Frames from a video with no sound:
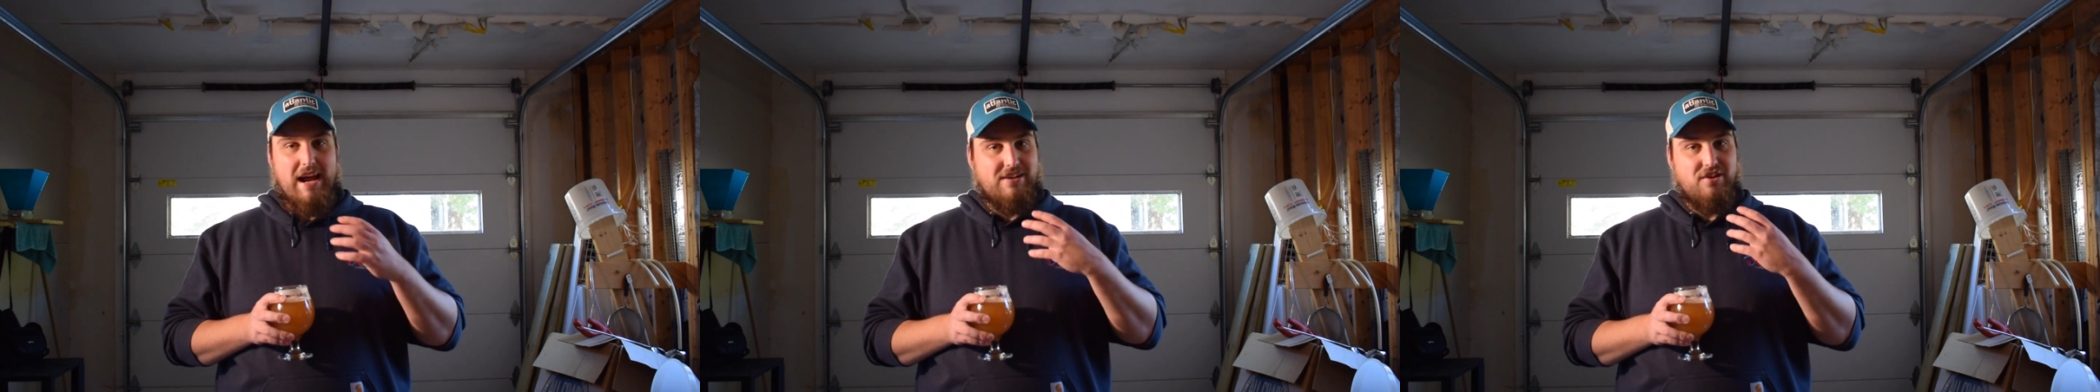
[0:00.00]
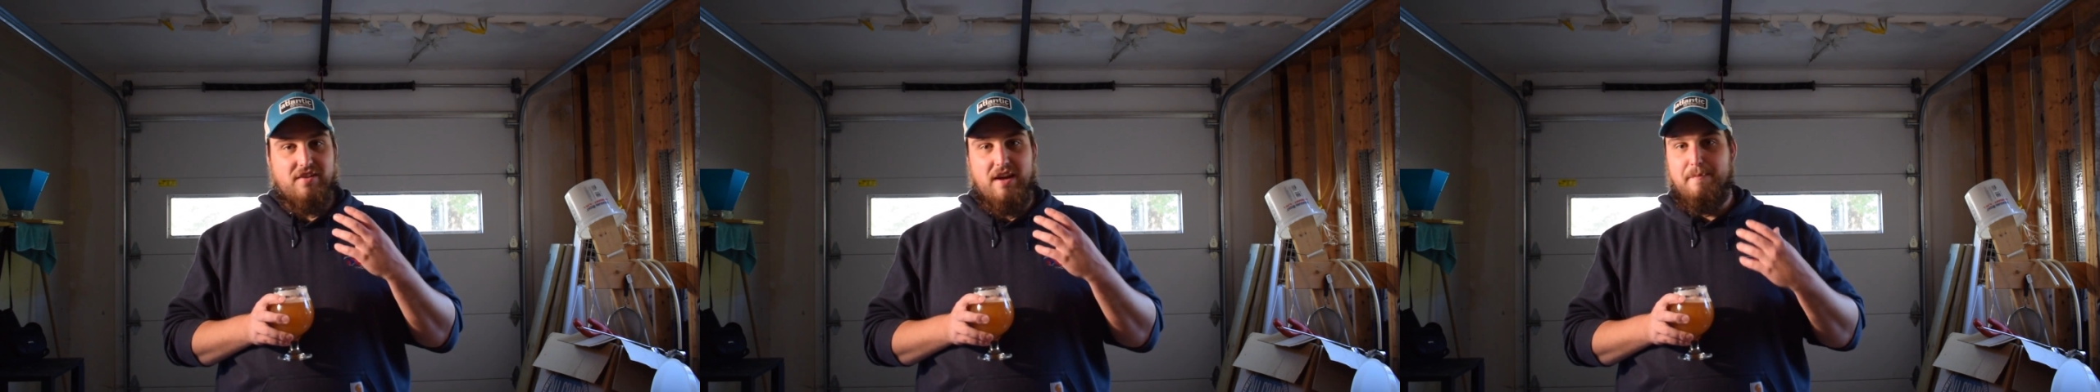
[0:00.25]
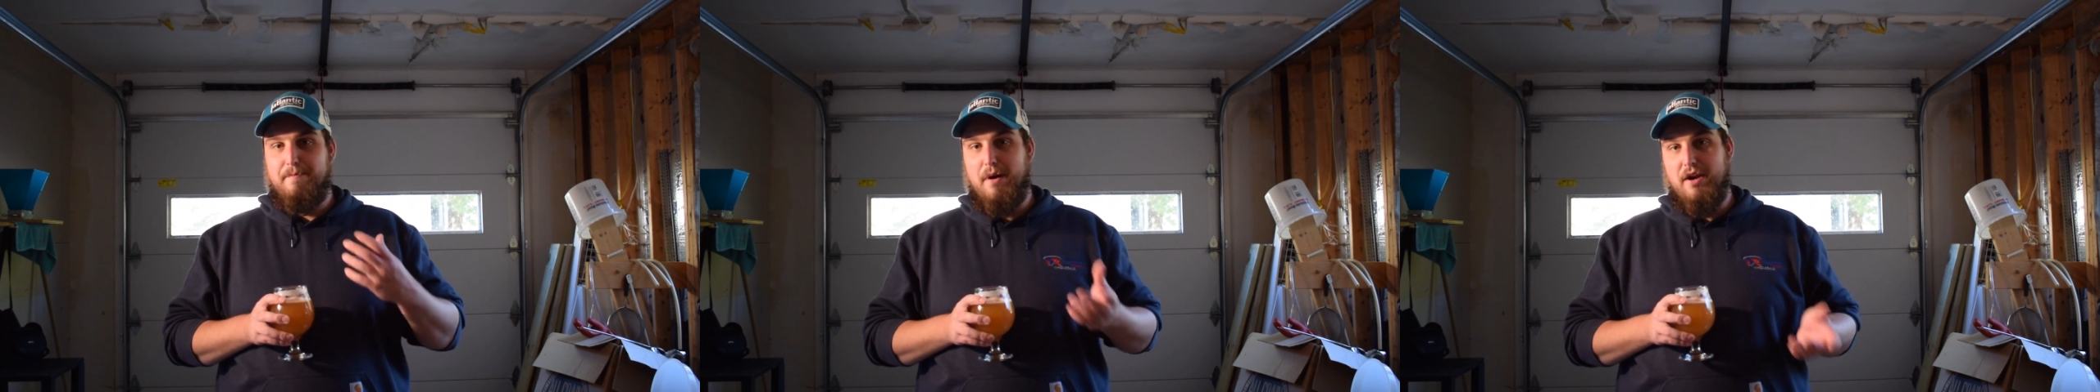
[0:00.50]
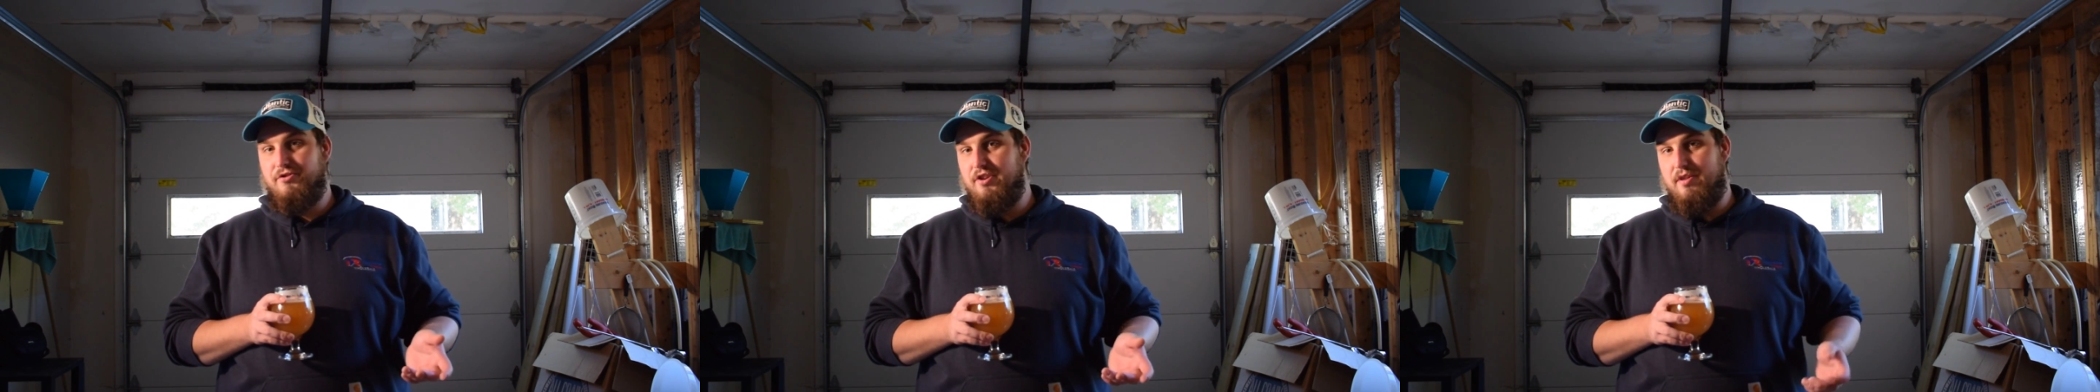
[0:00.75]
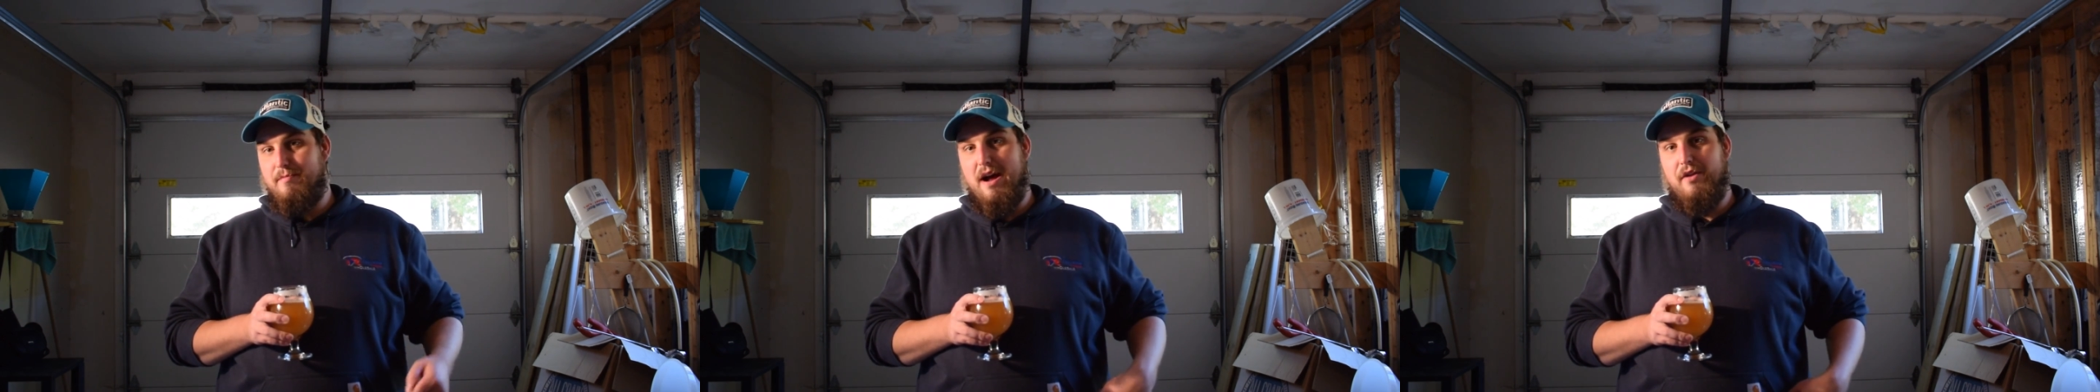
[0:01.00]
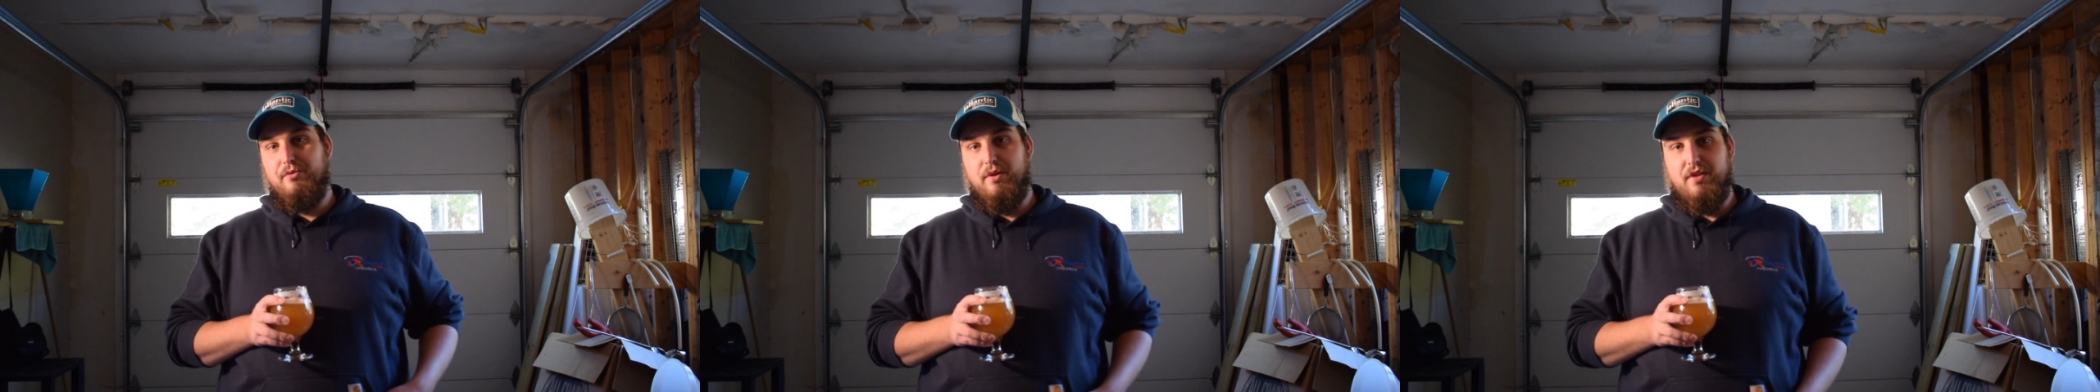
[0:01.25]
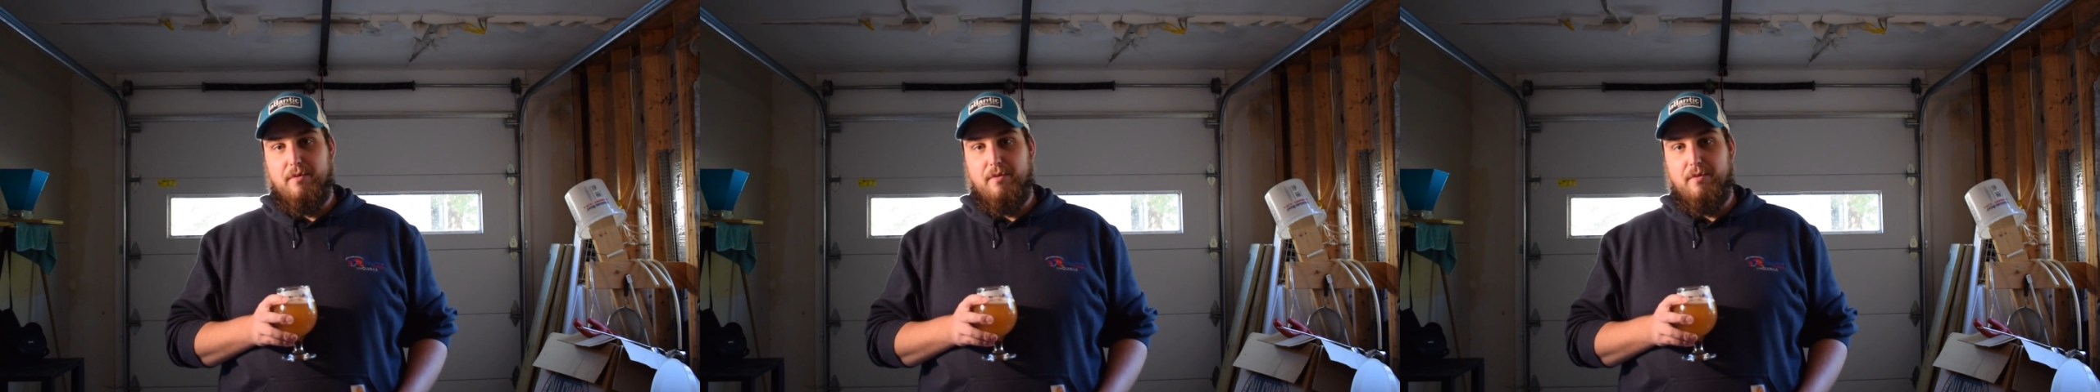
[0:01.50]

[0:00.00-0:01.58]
I just get punched in the mouth with